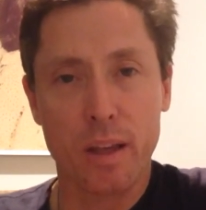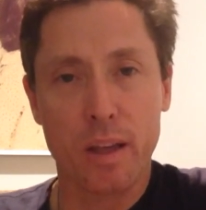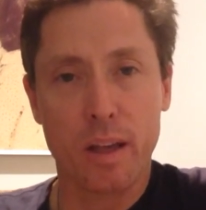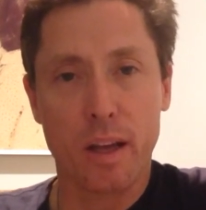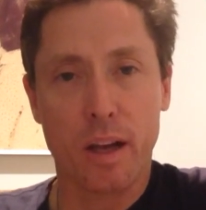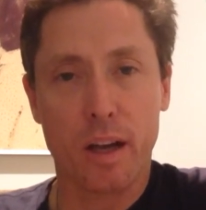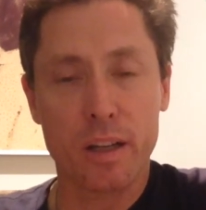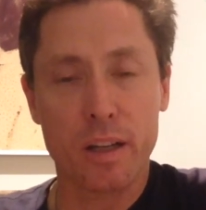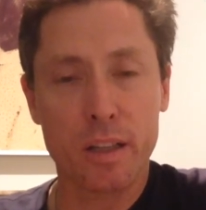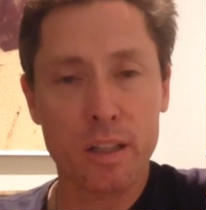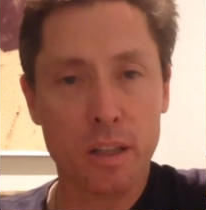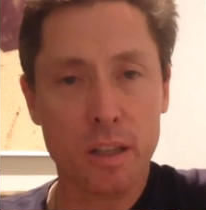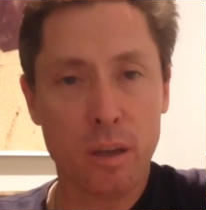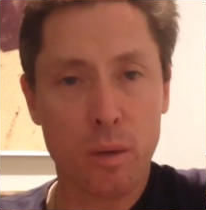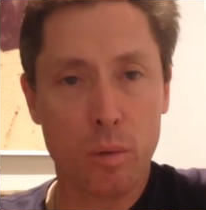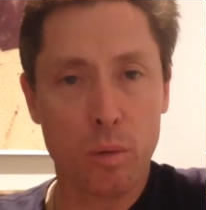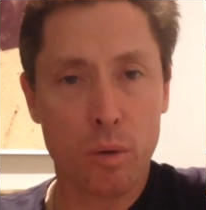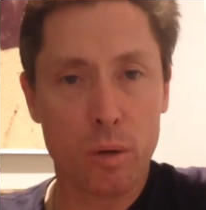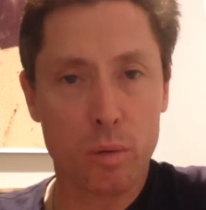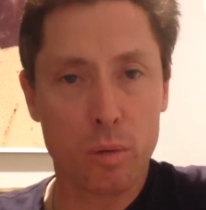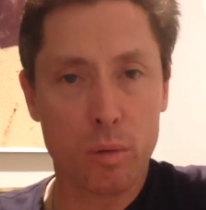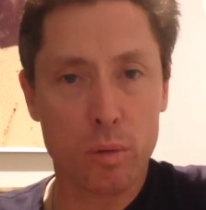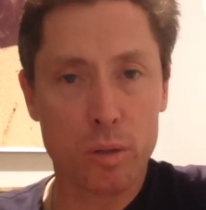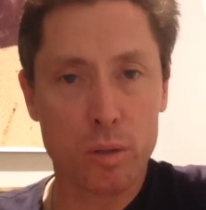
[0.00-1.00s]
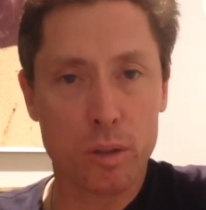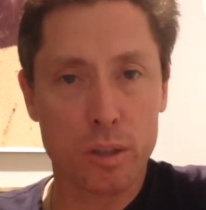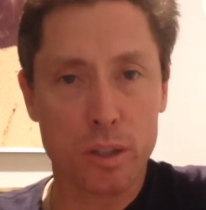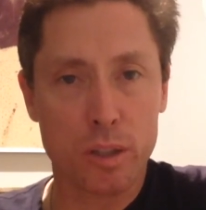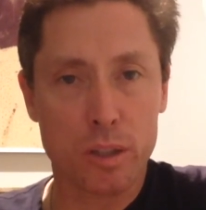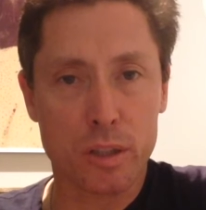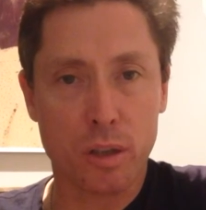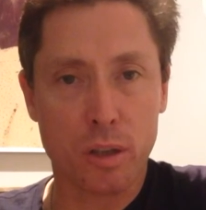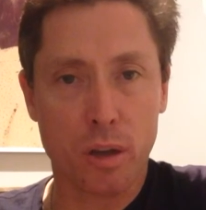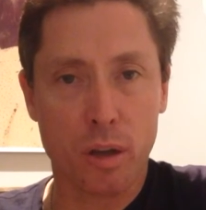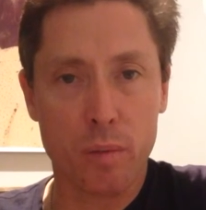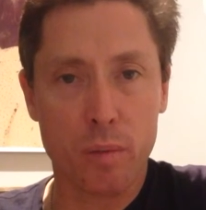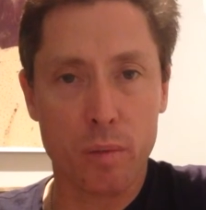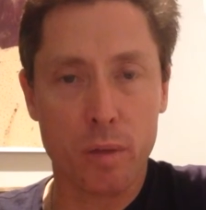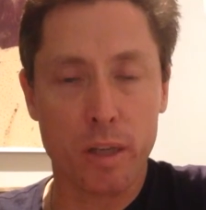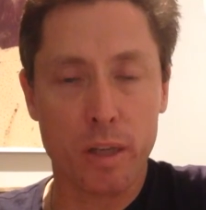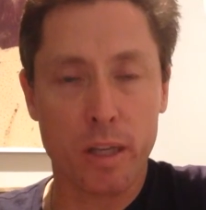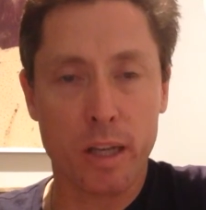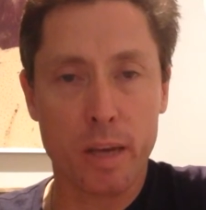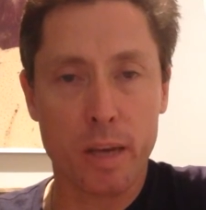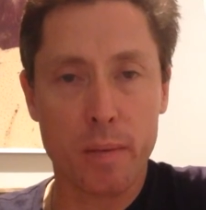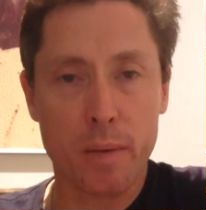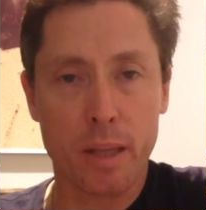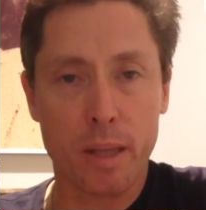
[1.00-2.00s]
I didn't know what it was at the time when it
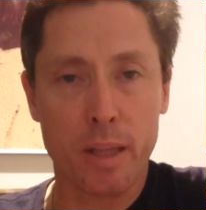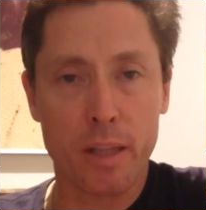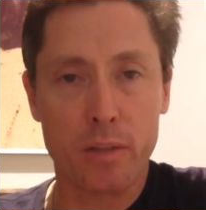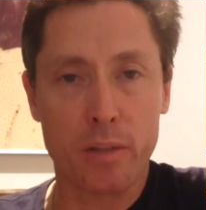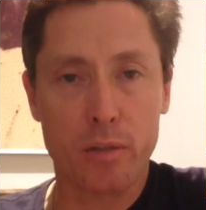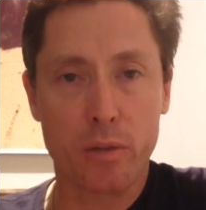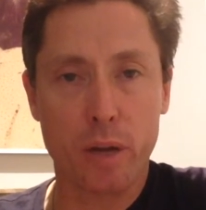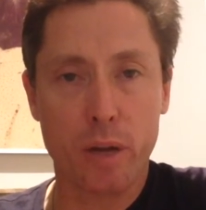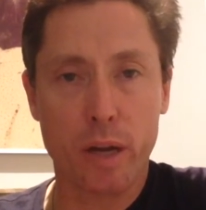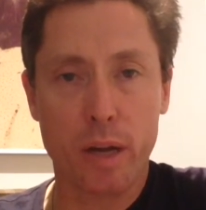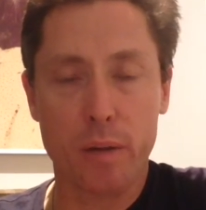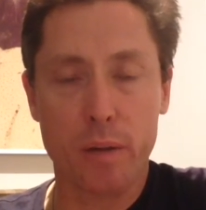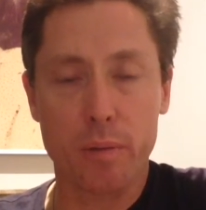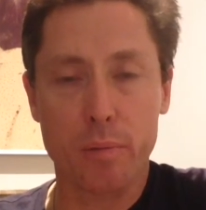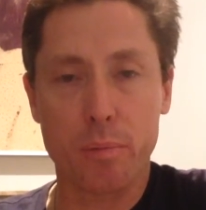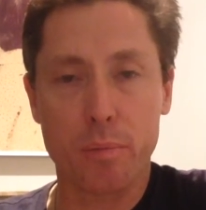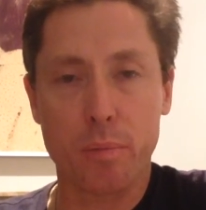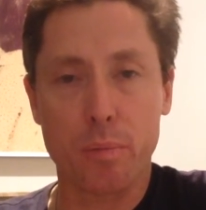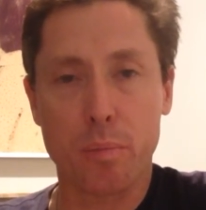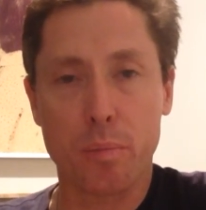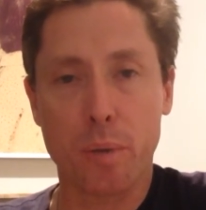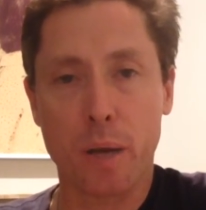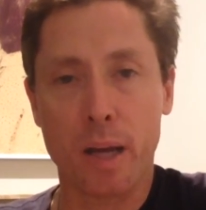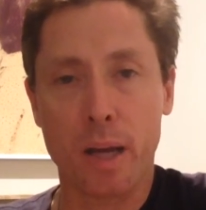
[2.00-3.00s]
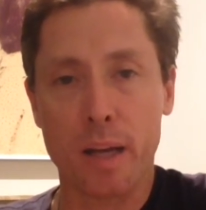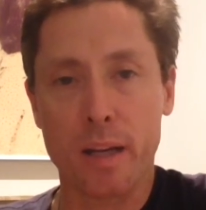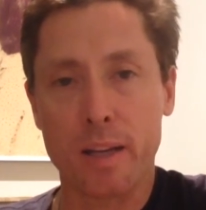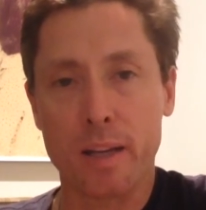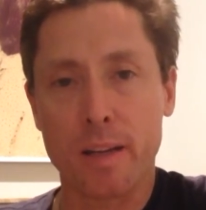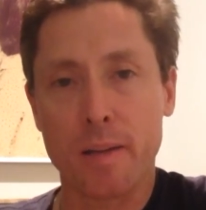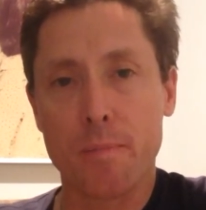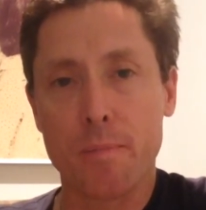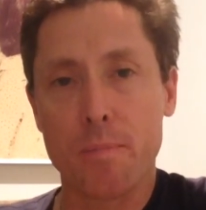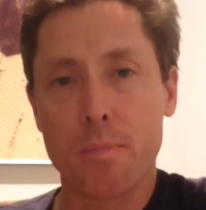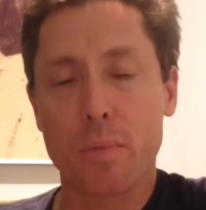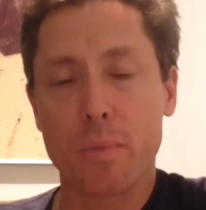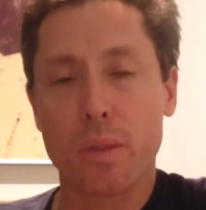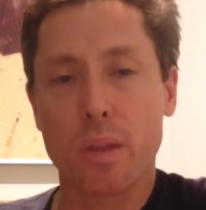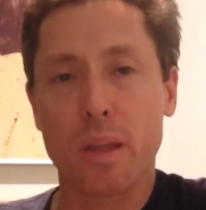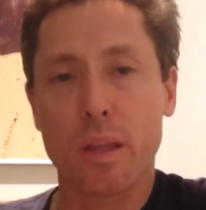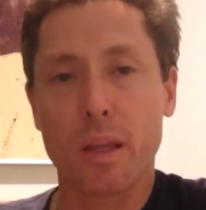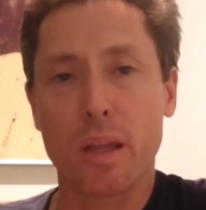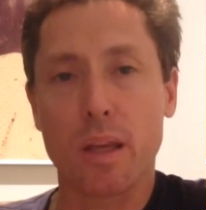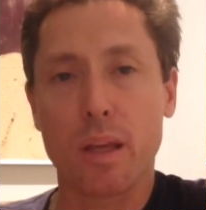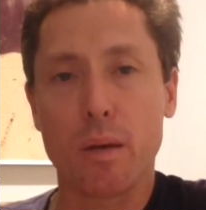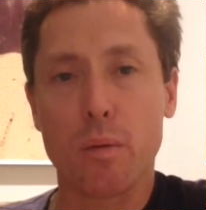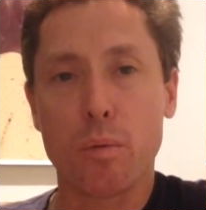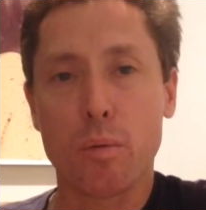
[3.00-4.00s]
came out of the ground, but
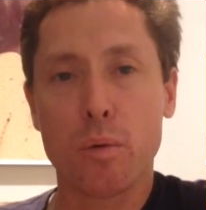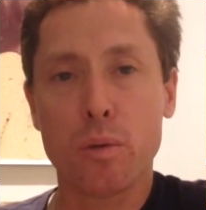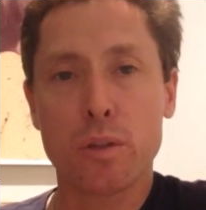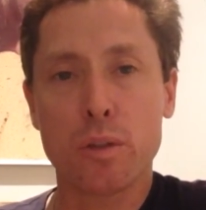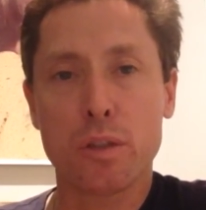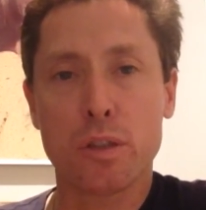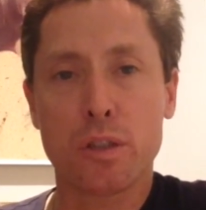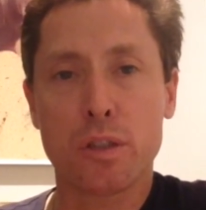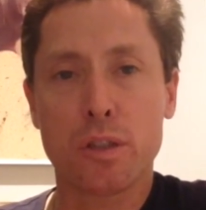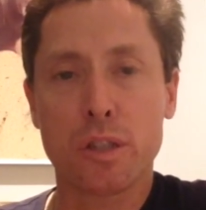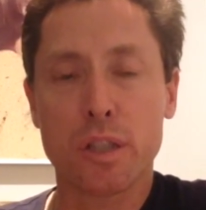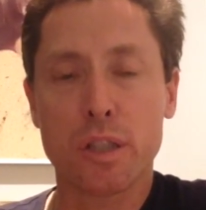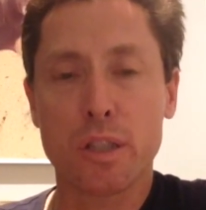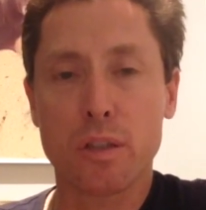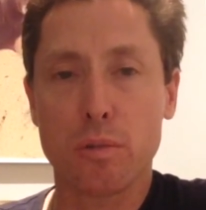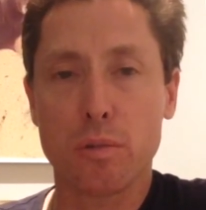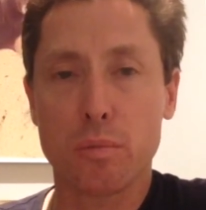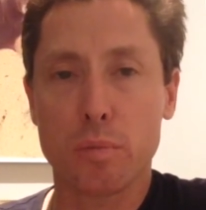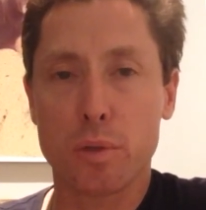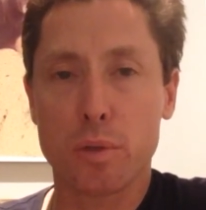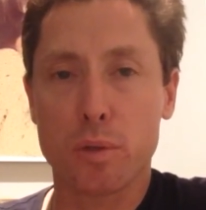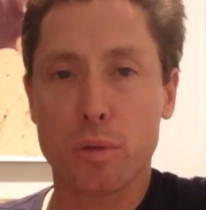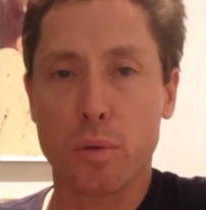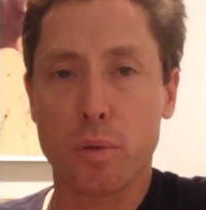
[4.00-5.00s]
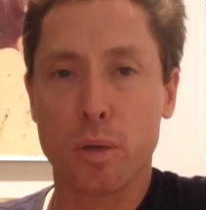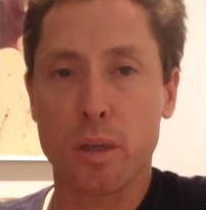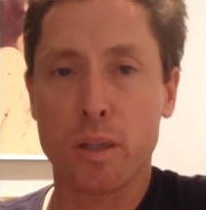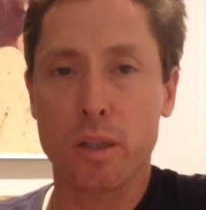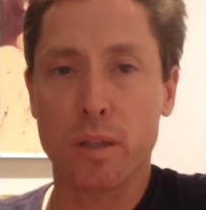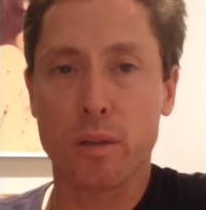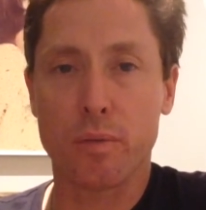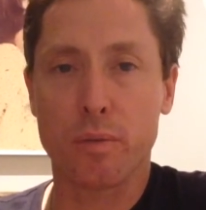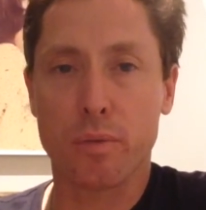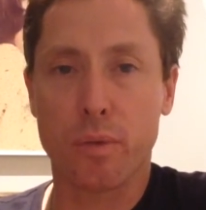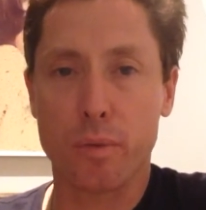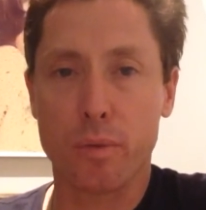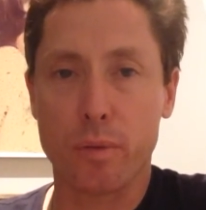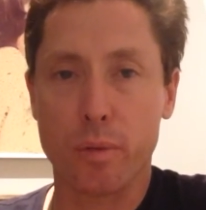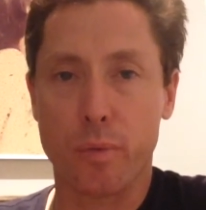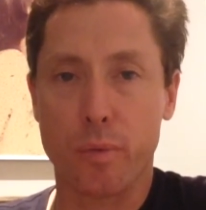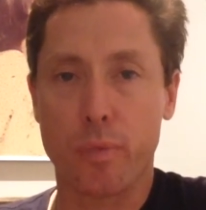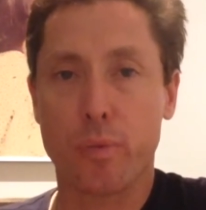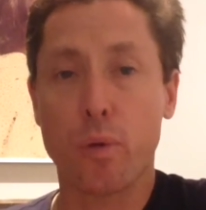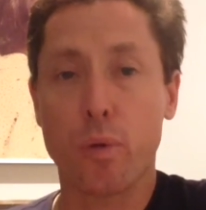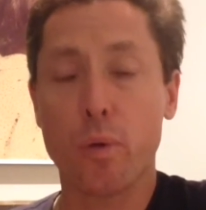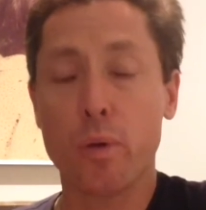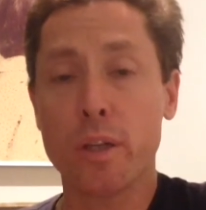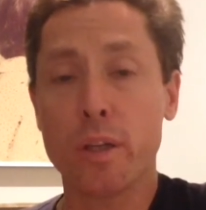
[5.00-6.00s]
it was a signal from the
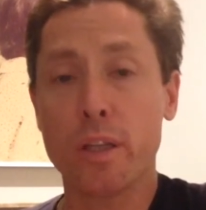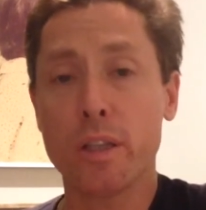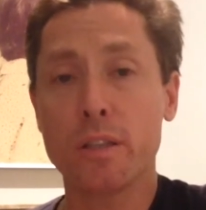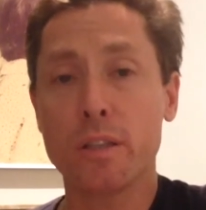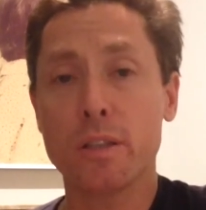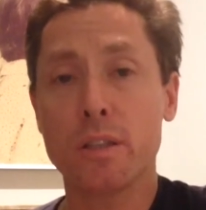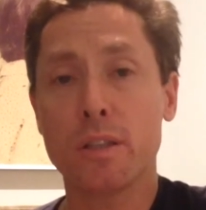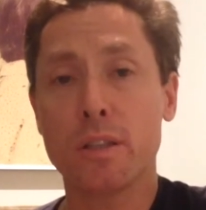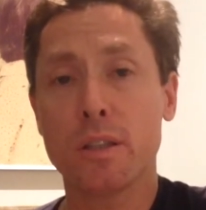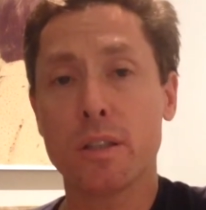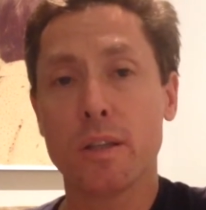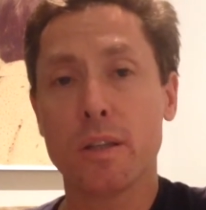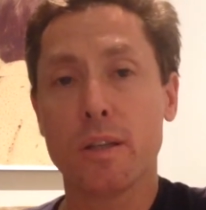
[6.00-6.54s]
40s